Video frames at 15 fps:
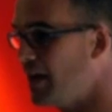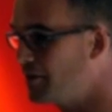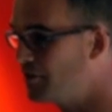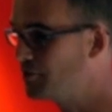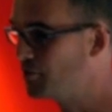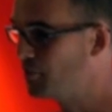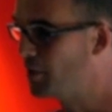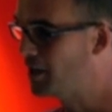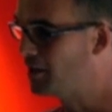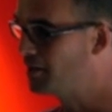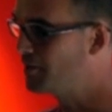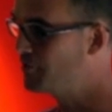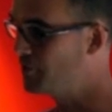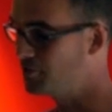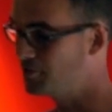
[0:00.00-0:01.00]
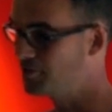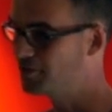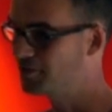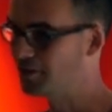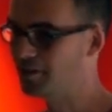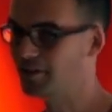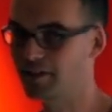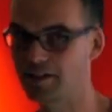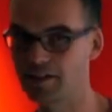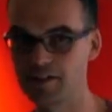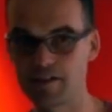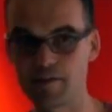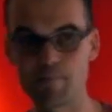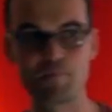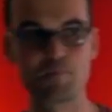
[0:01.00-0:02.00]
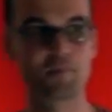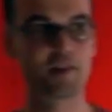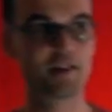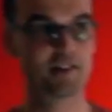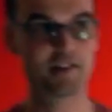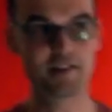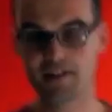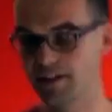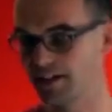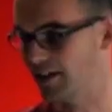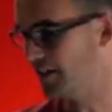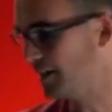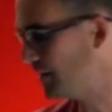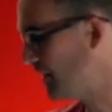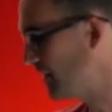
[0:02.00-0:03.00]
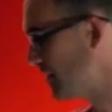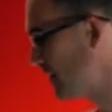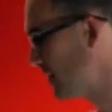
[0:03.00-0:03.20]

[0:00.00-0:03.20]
how to do well if you're interested in, um, uh, in